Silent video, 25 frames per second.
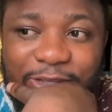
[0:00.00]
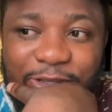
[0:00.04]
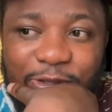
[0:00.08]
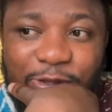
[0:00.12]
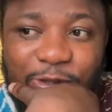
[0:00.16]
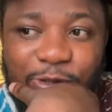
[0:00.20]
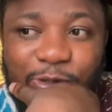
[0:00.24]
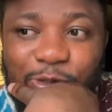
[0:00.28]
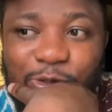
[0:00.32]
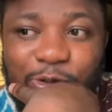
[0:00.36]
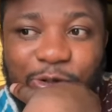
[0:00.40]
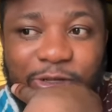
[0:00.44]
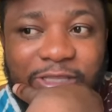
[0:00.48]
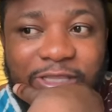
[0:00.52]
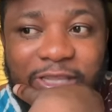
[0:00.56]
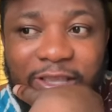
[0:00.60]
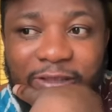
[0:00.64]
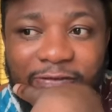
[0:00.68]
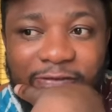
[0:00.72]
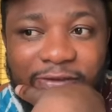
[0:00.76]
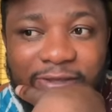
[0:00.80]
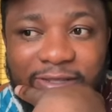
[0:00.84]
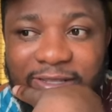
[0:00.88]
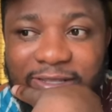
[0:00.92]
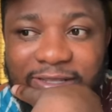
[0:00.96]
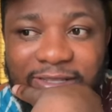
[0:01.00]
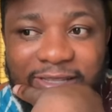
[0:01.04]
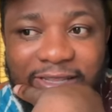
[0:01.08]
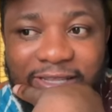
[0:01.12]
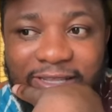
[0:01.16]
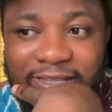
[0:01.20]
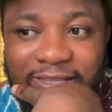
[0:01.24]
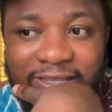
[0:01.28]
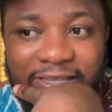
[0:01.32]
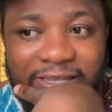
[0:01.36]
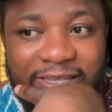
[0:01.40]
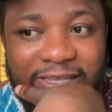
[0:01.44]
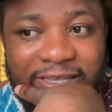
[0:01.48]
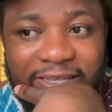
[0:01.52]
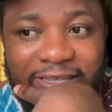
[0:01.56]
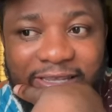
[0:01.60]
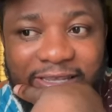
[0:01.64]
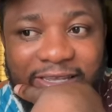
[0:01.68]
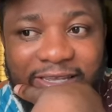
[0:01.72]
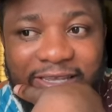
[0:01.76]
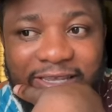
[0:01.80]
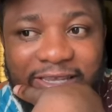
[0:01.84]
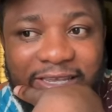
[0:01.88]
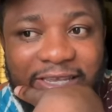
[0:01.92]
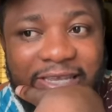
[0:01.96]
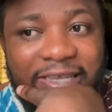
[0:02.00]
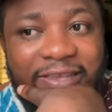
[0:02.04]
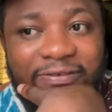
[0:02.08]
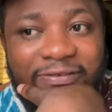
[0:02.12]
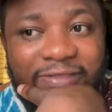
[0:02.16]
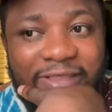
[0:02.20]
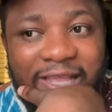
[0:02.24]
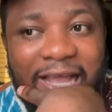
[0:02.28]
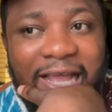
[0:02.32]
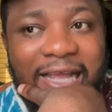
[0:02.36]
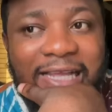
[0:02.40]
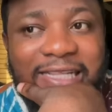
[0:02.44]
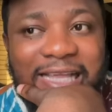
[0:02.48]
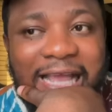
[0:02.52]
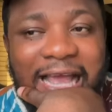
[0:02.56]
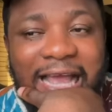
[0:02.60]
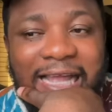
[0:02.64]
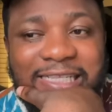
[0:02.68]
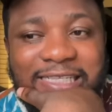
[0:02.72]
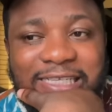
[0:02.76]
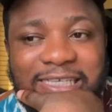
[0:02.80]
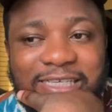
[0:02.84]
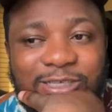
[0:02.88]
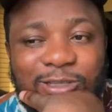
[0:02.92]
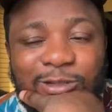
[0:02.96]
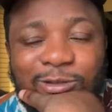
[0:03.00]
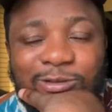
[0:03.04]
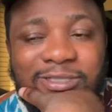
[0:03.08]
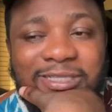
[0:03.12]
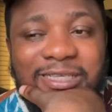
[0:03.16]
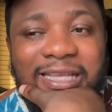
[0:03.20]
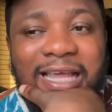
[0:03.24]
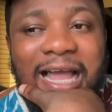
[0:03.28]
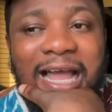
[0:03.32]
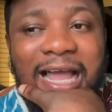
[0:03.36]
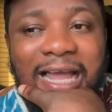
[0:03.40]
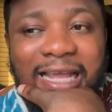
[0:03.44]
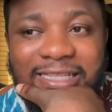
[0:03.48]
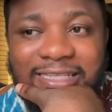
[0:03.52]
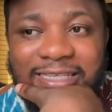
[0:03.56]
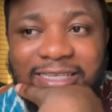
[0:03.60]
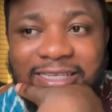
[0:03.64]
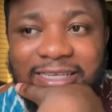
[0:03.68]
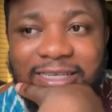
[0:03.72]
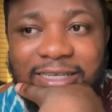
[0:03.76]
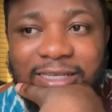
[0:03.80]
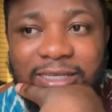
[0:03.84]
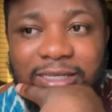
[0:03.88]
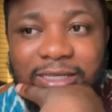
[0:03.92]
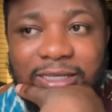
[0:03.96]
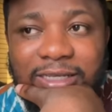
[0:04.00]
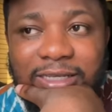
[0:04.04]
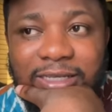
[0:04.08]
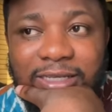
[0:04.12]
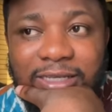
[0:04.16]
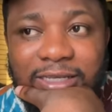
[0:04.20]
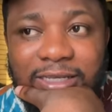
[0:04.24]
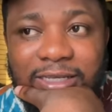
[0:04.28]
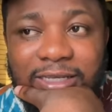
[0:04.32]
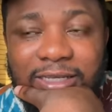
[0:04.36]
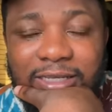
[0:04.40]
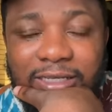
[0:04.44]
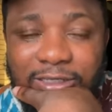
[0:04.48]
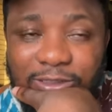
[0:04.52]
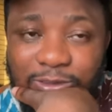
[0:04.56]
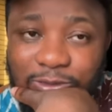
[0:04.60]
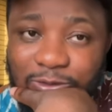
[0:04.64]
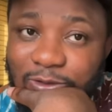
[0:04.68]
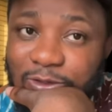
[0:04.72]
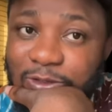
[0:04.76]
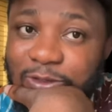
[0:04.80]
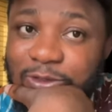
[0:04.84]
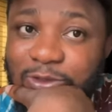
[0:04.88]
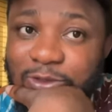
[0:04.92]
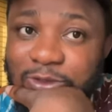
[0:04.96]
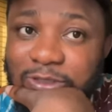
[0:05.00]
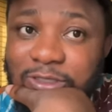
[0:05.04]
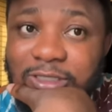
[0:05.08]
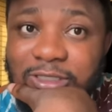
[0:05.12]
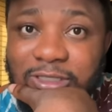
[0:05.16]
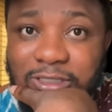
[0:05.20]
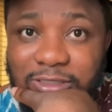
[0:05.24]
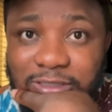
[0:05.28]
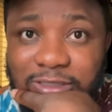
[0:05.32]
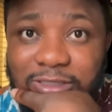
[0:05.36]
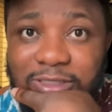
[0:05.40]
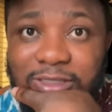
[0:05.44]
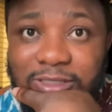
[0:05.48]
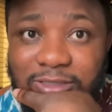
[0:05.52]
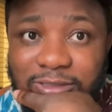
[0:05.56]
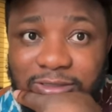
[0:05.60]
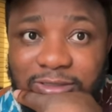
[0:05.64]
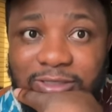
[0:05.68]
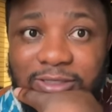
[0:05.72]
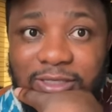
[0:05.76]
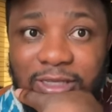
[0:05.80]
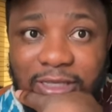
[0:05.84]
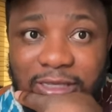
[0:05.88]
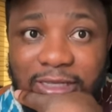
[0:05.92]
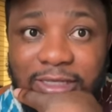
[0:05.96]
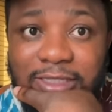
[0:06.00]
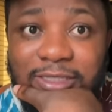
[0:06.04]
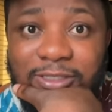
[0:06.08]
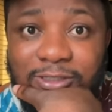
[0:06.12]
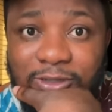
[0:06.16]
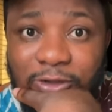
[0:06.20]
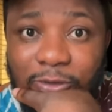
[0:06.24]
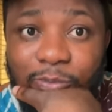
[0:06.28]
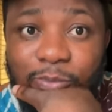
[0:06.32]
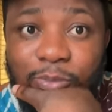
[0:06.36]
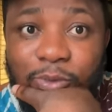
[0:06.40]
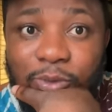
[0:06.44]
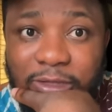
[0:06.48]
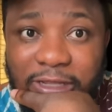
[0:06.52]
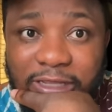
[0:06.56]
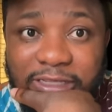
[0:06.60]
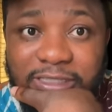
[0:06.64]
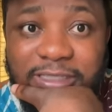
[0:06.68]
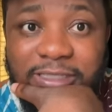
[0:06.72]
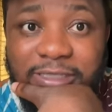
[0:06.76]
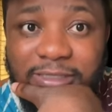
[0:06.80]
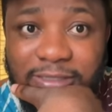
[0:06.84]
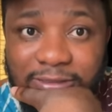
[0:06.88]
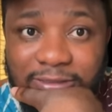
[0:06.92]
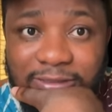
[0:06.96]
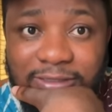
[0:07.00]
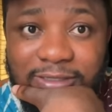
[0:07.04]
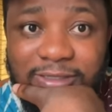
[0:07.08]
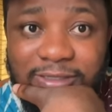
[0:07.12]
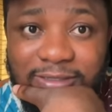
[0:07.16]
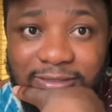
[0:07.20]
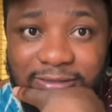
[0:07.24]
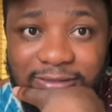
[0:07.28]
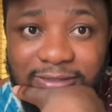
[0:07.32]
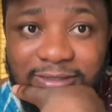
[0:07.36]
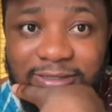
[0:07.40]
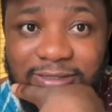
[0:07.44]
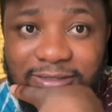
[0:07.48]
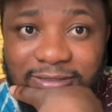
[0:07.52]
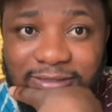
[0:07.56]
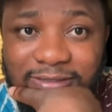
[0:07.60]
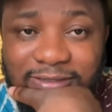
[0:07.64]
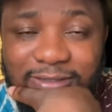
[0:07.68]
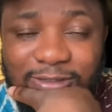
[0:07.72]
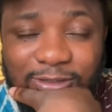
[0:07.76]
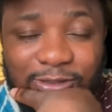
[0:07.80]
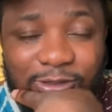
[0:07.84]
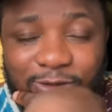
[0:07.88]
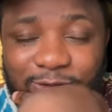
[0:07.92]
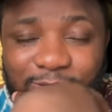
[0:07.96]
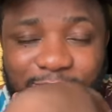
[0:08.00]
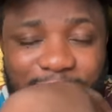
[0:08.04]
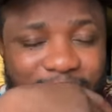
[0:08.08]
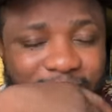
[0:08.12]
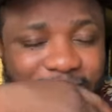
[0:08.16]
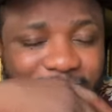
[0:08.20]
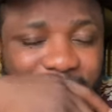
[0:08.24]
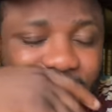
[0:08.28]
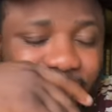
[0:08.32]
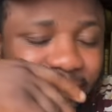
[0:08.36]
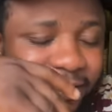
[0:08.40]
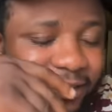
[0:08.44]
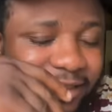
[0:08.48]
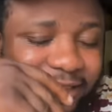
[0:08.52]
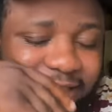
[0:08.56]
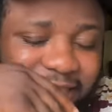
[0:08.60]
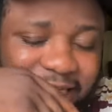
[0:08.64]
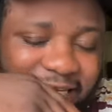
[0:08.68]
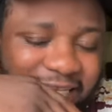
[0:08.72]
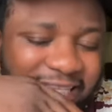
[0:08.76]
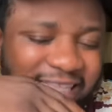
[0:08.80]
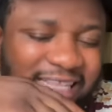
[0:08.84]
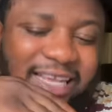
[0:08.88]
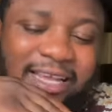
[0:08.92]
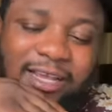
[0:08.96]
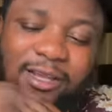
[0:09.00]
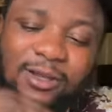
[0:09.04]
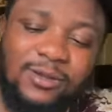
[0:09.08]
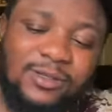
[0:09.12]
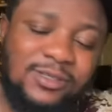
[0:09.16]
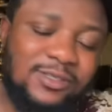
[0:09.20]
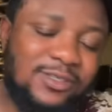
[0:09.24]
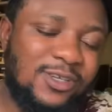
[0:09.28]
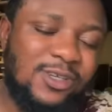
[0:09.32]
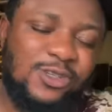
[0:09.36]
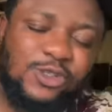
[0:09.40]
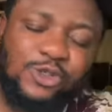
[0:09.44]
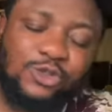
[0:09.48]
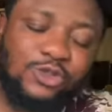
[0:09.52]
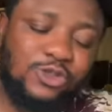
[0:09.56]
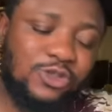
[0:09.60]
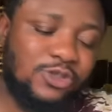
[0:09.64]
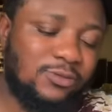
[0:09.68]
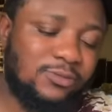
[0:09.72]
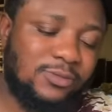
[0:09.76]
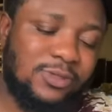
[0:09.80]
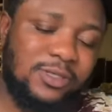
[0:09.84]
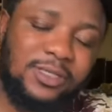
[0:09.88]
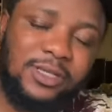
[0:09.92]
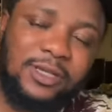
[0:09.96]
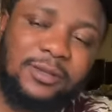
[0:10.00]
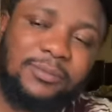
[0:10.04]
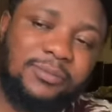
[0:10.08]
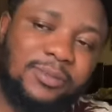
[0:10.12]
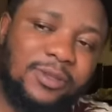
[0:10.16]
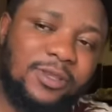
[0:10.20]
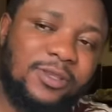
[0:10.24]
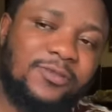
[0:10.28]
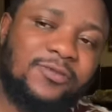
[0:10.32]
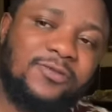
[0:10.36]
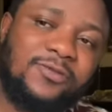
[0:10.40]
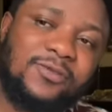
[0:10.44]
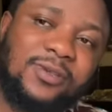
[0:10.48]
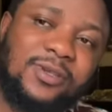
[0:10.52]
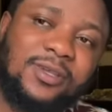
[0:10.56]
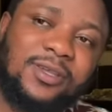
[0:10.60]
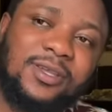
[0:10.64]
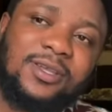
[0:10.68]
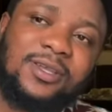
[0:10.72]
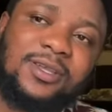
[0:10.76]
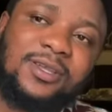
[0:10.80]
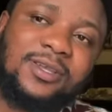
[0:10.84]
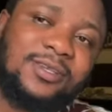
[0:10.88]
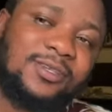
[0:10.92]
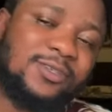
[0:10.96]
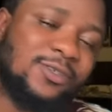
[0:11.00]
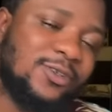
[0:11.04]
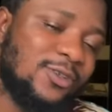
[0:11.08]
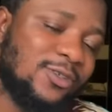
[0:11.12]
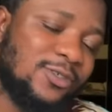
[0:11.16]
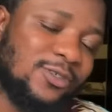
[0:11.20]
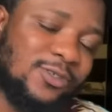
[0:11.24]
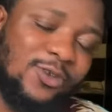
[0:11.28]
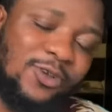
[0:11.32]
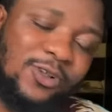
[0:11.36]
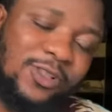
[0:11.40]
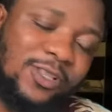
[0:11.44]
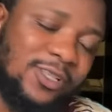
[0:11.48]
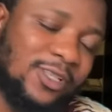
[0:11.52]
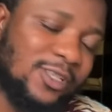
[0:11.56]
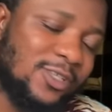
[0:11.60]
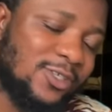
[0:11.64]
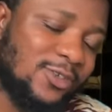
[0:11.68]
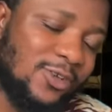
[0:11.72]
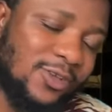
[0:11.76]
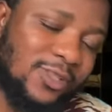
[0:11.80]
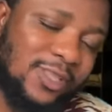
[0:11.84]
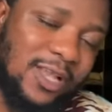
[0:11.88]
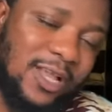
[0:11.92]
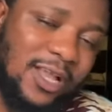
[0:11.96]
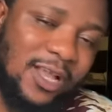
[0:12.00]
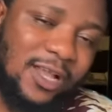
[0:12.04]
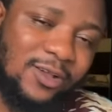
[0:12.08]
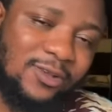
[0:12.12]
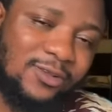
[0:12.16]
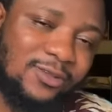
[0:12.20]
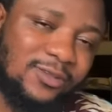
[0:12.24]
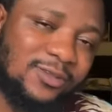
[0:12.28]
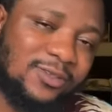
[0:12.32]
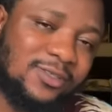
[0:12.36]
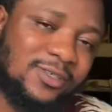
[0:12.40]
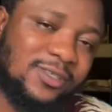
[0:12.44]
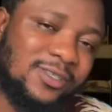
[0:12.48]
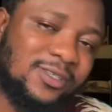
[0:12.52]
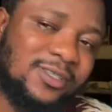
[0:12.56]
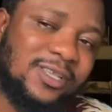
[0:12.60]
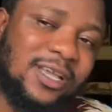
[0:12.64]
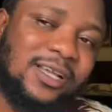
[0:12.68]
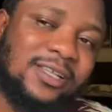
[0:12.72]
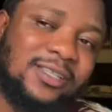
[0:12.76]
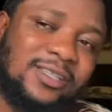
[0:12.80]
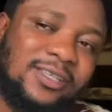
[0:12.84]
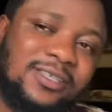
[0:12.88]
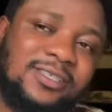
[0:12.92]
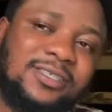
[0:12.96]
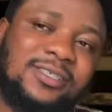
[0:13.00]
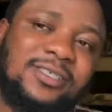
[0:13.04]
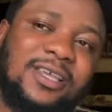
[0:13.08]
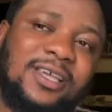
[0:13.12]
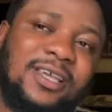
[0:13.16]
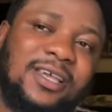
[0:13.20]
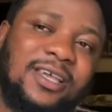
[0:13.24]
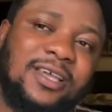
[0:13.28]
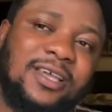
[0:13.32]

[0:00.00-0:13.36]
know definitely if that artist loses guard, he's going to eat some bullets. You know? But now it's just social media beef. Just calling each other out, and it's